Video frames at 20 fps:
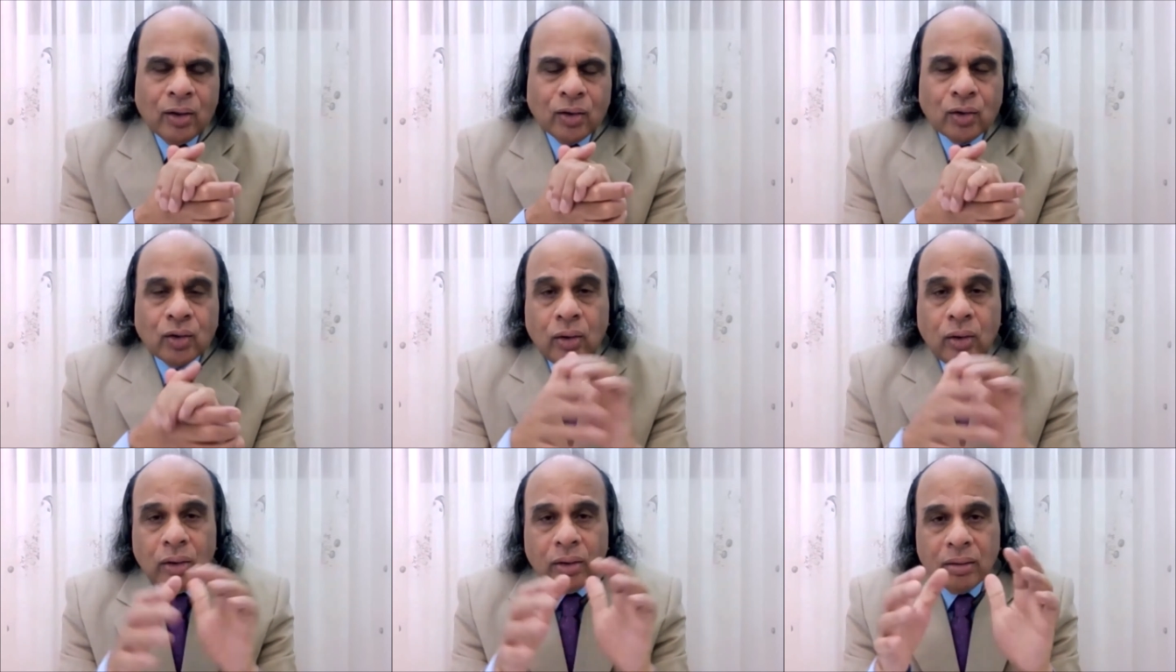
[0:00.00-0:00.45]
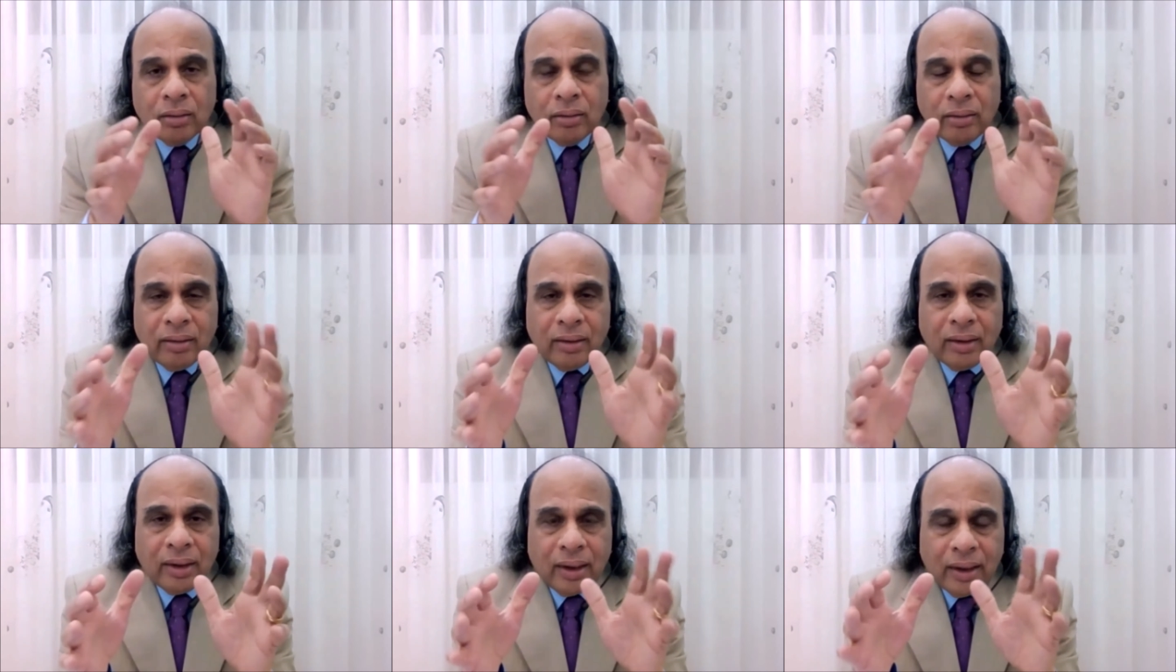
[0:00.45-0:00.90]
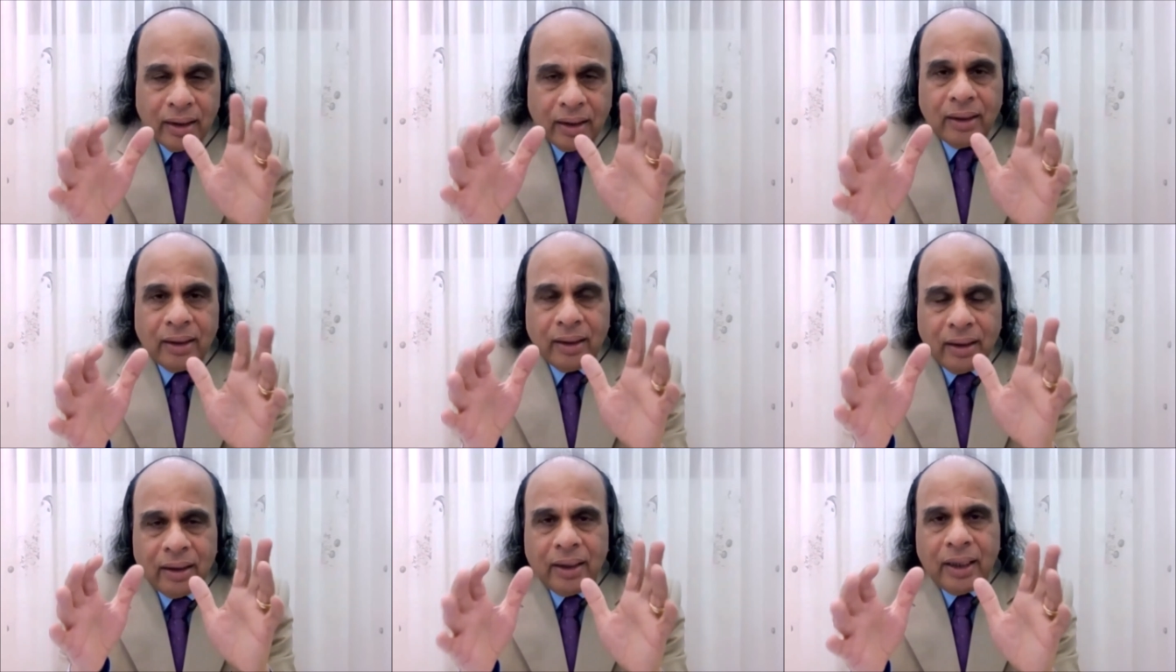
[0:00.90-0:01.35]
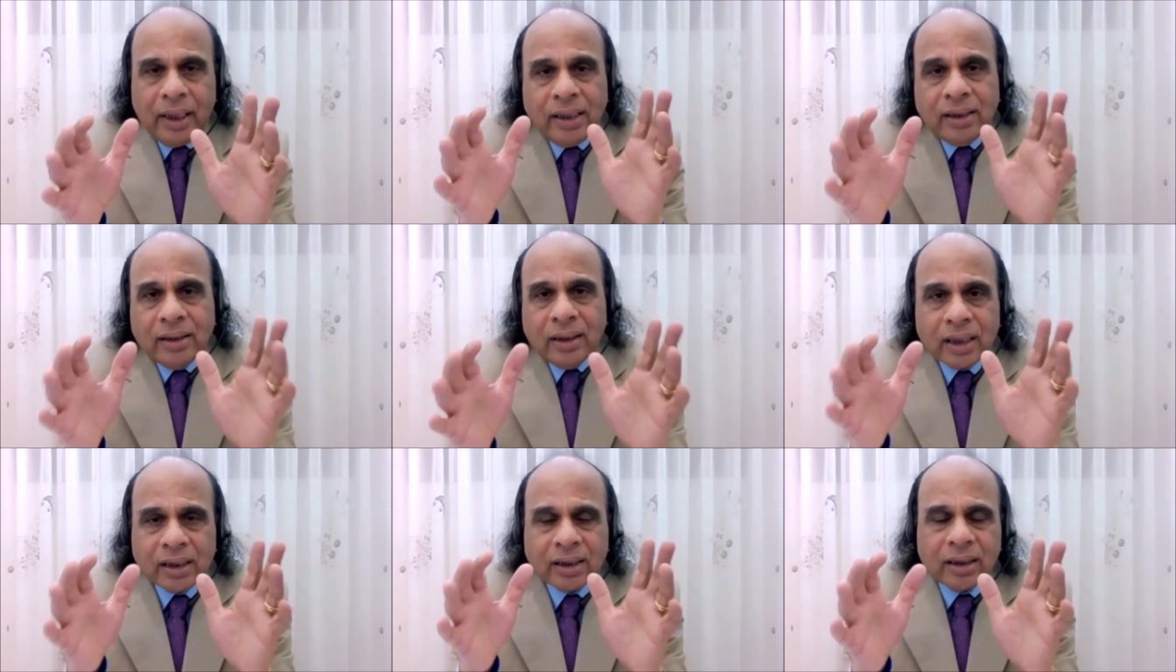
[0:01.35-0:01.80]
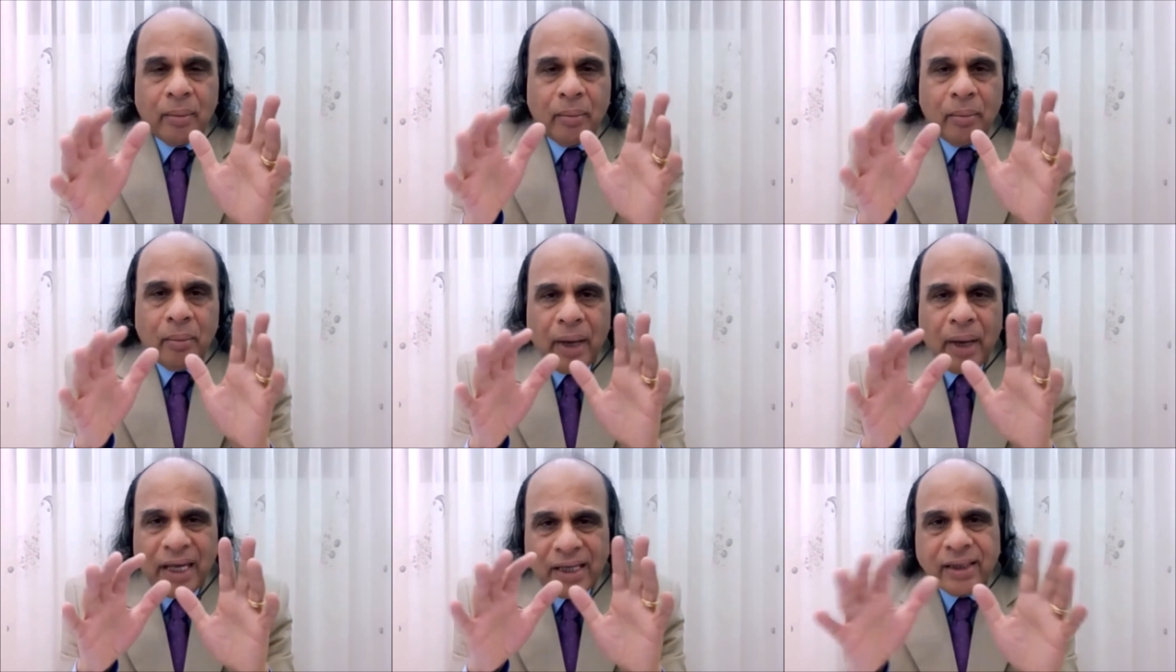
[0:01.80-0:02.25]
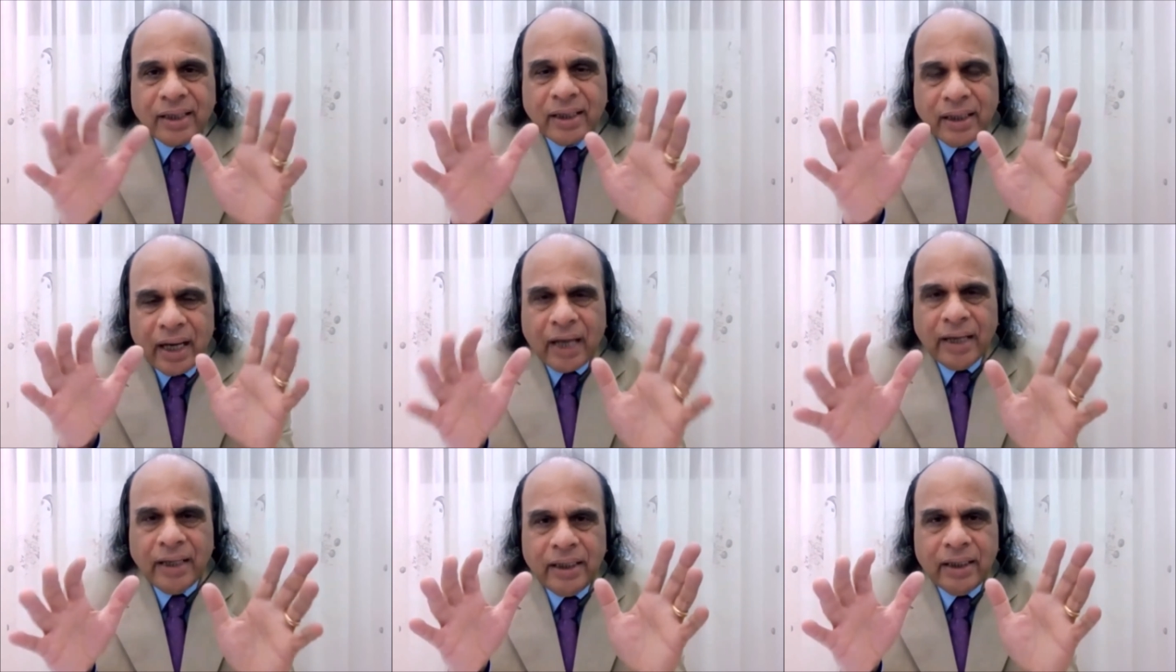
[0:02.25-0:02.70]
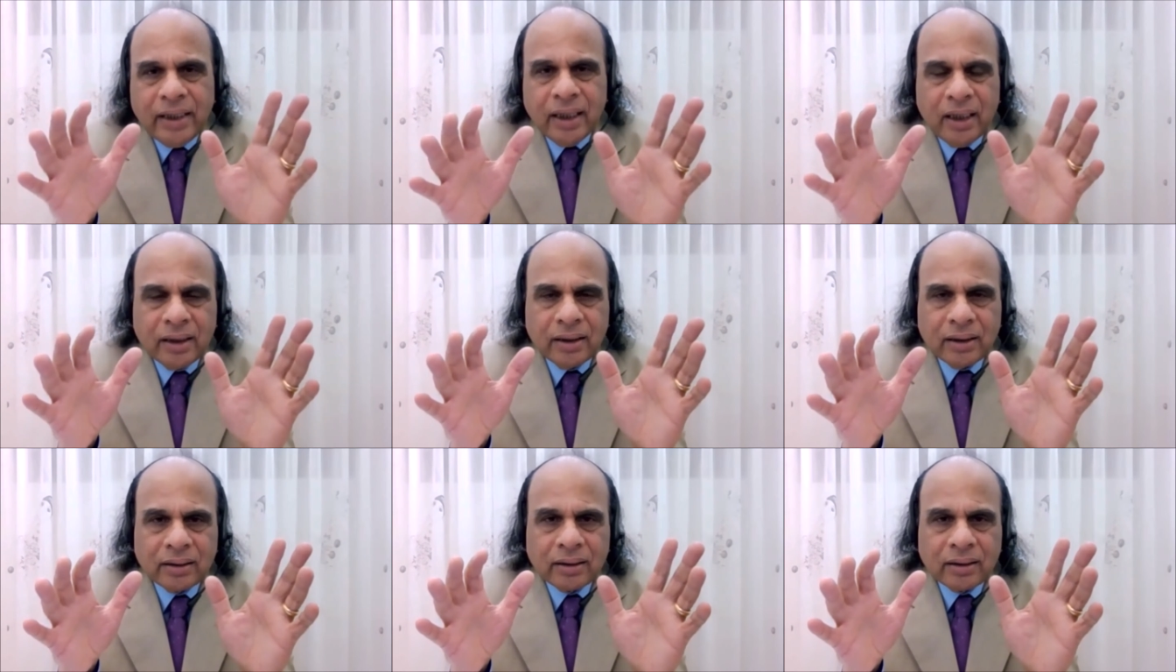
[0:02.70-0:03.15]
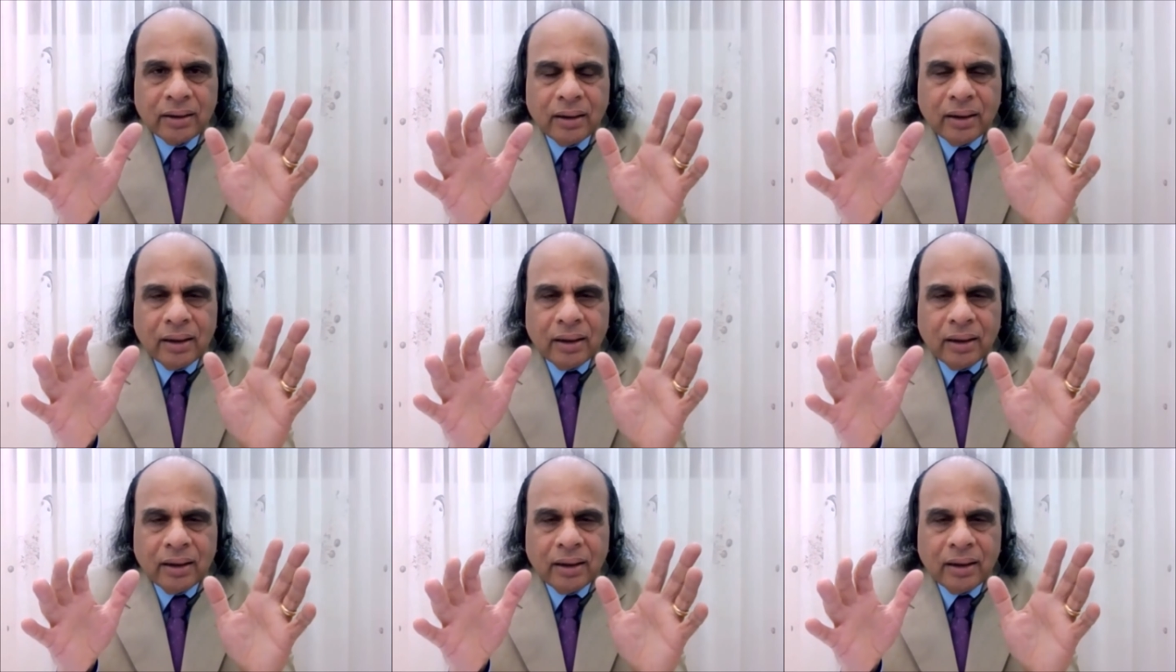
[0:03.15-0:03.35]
So these are some basic ideas